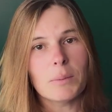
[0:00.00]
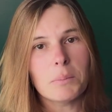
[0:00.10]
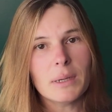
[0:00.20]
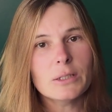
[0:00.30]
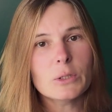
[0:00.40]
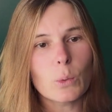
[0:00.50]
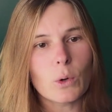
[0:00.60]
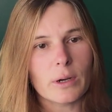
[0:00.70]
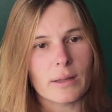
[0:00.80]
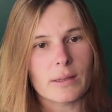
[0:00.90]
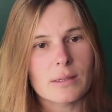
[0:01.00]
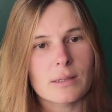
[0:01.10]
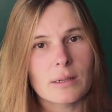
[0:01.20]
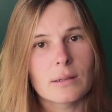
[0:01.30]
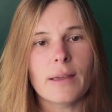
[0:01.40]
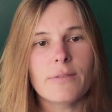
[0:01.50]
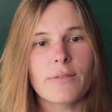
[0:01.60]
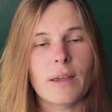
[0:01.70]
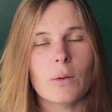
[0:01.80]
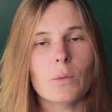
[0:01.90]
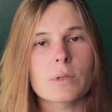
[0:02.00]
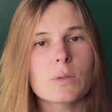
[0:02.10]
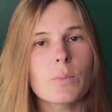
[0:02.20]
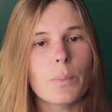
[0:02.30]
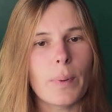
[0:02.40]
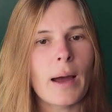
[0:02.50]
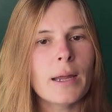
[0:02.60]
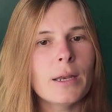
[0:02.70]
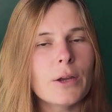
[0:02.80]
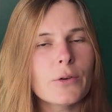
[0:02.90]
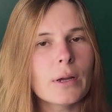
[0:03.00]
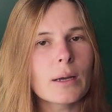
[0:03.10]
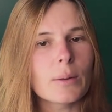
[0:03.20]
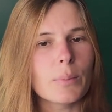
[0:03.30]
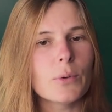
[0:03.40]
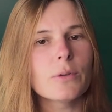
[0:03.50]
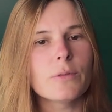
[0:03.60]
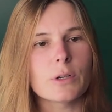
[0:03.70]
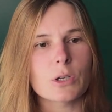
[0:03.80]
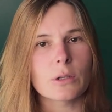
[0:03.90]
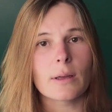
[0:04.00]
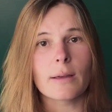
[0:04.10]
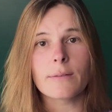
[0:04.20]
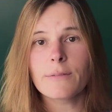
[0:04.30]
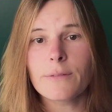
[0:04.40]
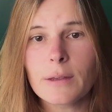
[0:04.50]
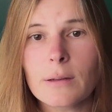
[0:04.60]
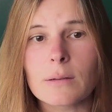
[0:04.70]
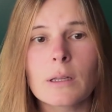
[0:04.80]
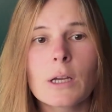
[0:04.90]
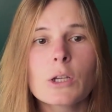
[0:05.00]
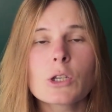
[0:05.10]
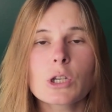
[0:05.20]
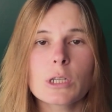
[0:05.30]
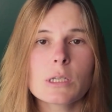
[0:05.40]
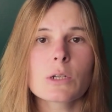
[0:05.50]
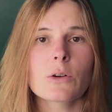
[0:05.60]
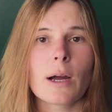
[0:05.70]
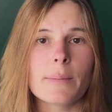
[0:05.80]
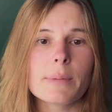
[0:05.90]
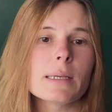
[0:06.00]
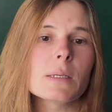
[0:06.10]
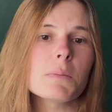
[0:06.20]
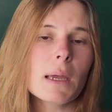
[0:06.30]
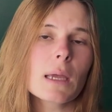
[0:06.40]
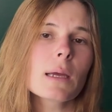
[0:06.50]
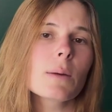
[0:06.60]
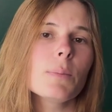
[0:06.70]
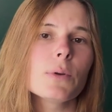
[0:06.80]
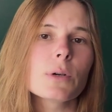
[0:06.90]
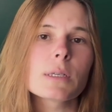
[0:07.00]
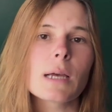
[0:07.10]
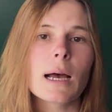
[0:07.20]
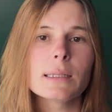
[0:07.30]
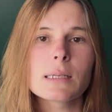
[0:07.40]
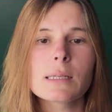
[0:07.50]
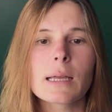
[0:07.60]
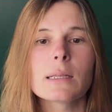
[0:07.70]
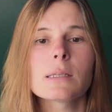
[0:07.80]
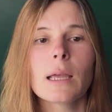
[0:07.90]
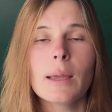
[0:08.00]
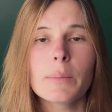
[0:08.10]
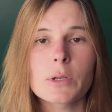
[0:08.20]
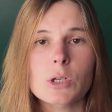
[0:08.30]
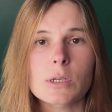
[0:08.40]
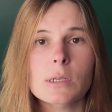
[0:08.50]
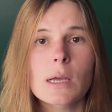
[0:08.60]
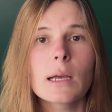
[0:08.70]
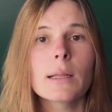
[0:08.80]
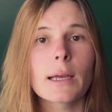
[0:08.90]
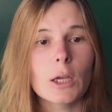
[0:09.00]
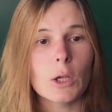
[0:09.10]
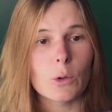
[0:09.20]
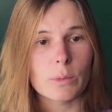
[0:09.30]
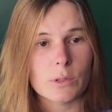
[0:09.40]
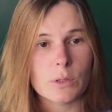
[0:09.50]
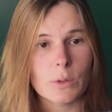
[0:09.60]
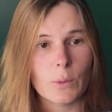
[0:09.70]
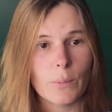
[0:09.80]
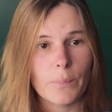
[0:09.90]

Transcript: In the mid 20s, Fei Fei was pioneering computer vision, a field she described as making computers understand images like humans do.